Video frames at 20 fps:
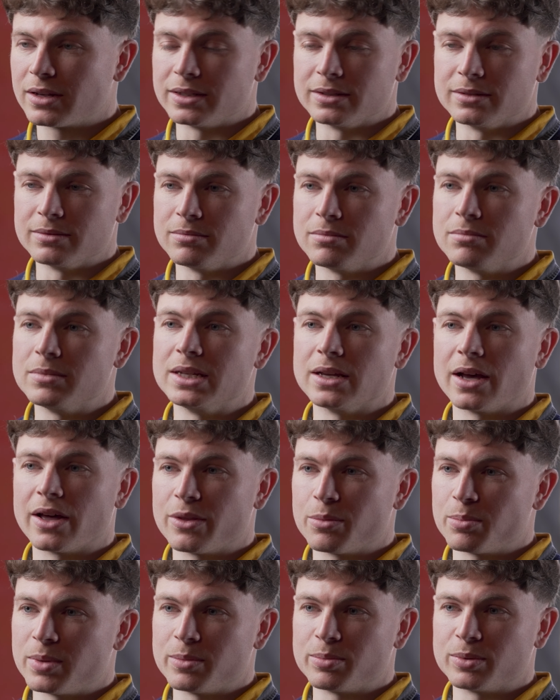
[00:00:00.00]
and meet
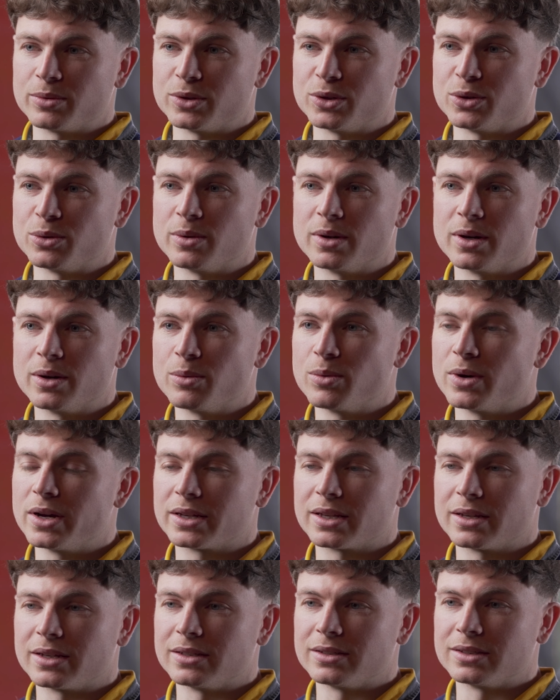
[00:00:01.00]
other people who are
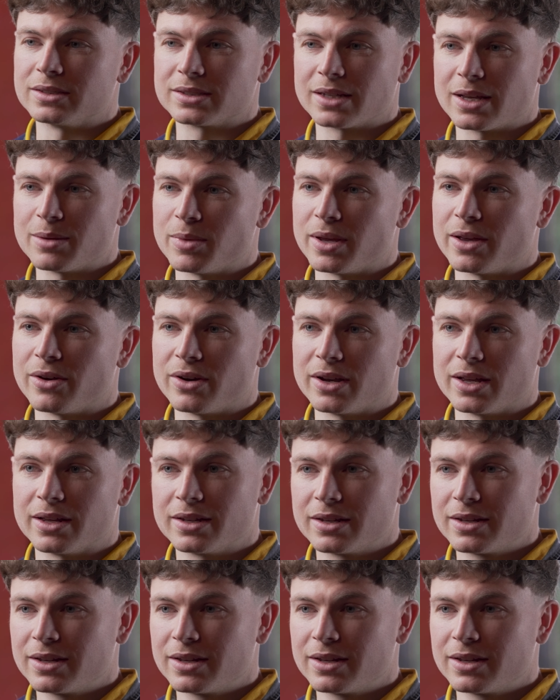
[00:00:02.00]
working in the same area.